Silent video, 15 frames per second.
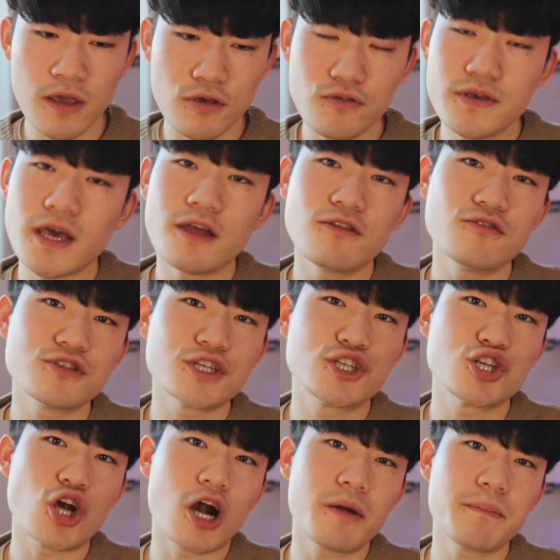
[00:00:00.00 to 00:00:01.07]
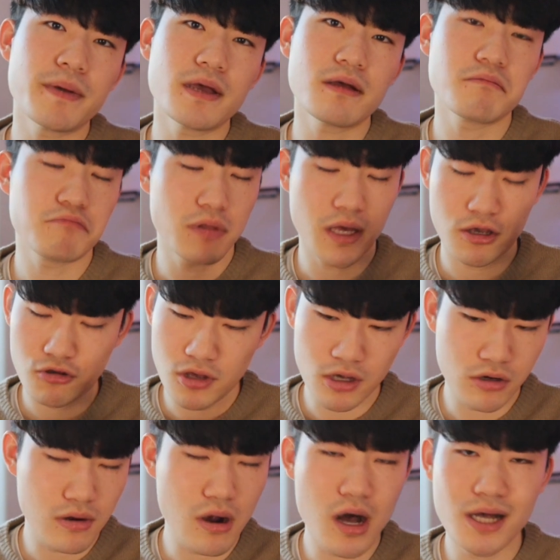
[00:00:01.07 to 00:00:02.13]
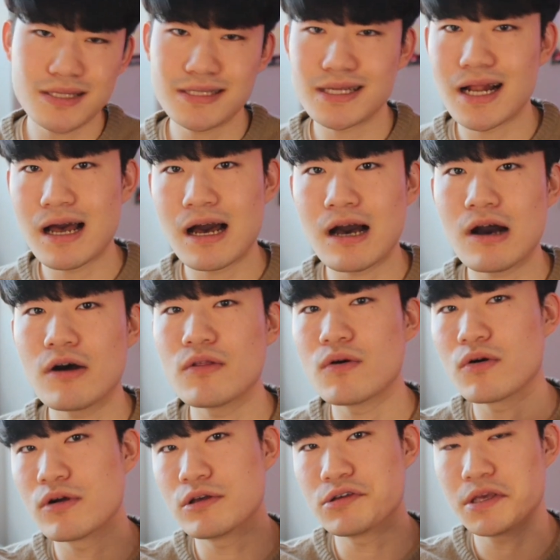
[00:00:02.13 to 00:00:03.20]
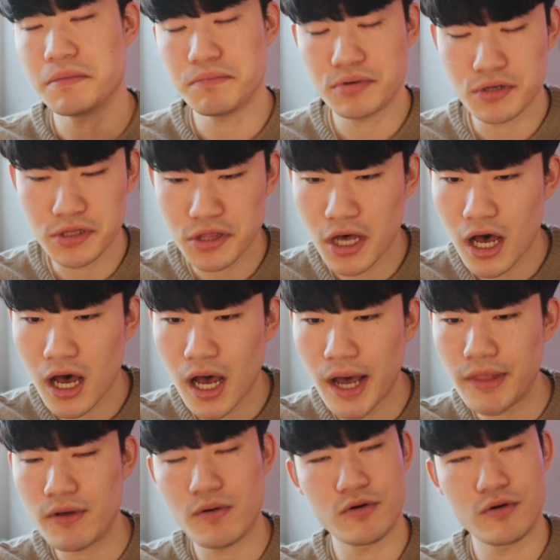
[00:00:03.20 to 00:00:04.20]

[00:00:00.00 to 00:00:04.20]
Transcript: you can use a Sharpie, like you can cross it out, or you can put a dot,